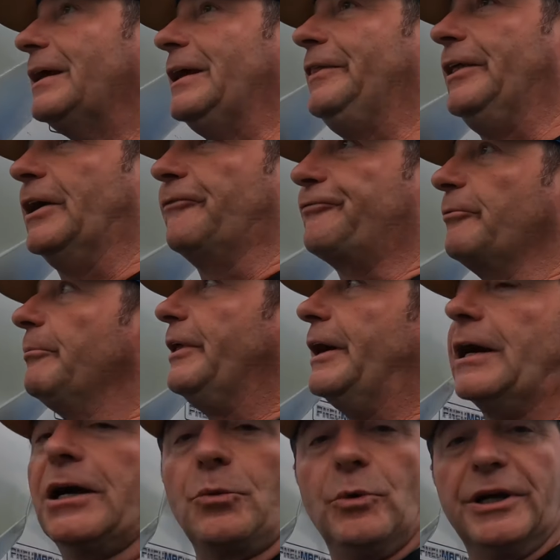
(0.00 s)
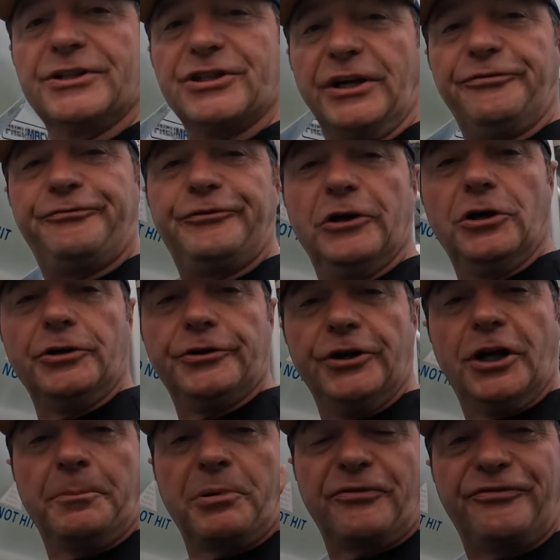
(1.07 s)
And then from there, once I filled
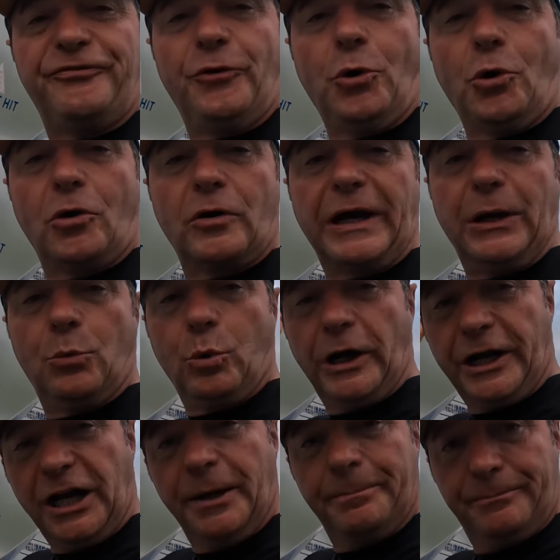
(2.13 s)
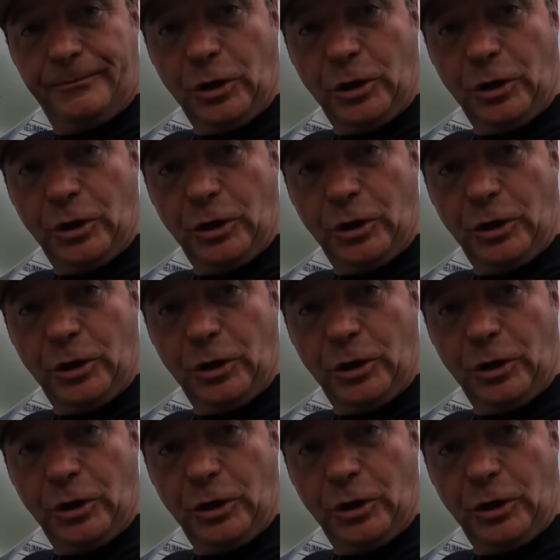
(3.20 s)
number four, I went up,